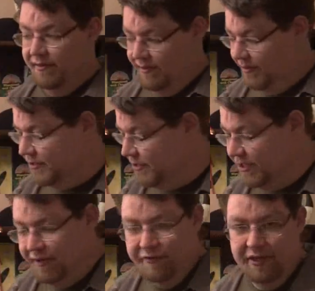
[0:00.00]
there's
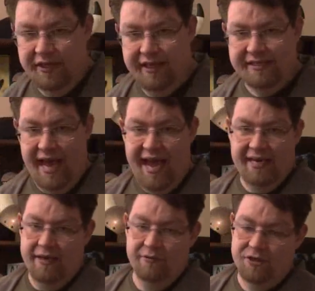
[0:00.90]
significantly less
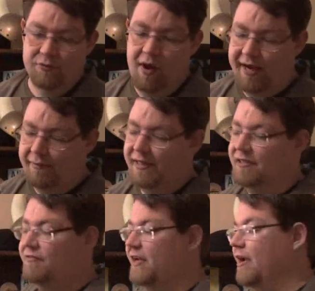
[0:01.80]
agony, which is why I can make
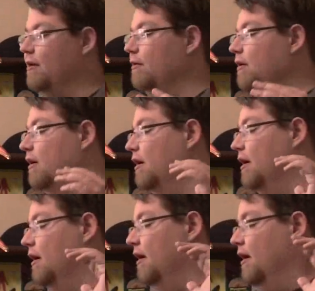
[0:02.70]
this video.
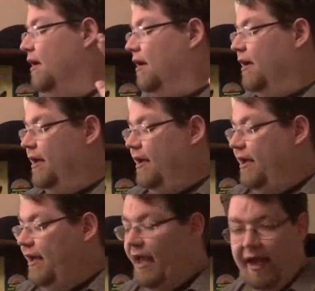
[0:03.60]

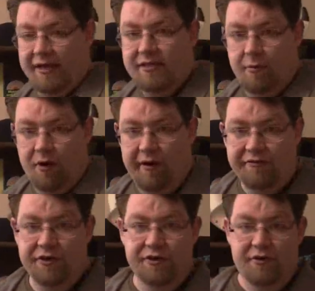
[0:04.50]
And tomorrow
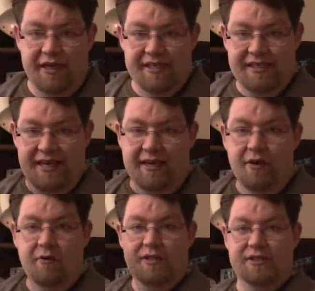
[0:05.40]
afternoon, like I said,
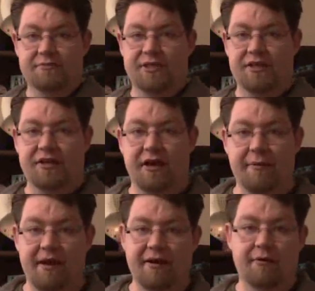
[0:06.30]
wisdom teeth come
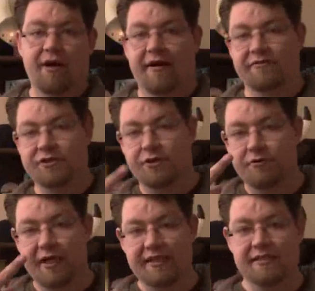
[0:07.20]
out. I will have two
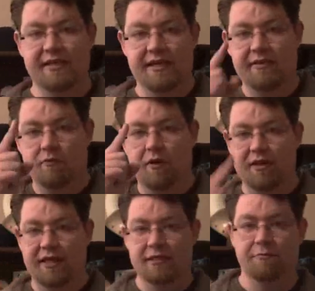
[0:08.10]
less teeth,
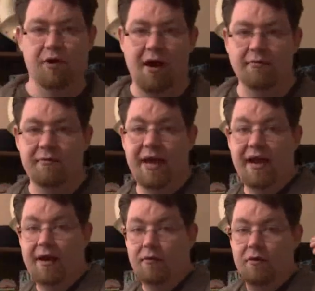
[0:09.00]
one less problem,
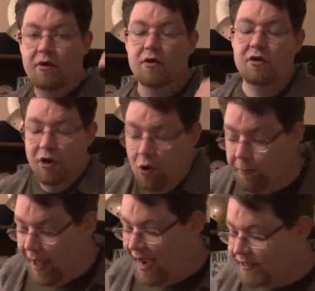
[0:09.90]
and I will go
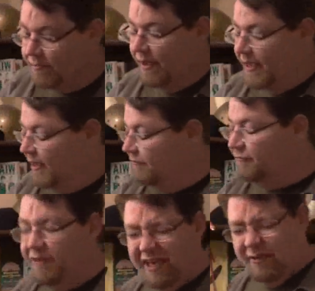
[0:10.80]
back to making
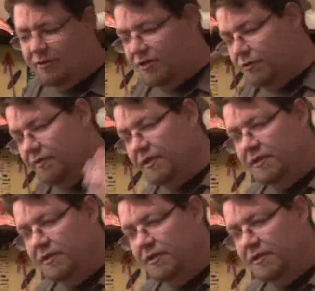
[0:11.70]
videos and doing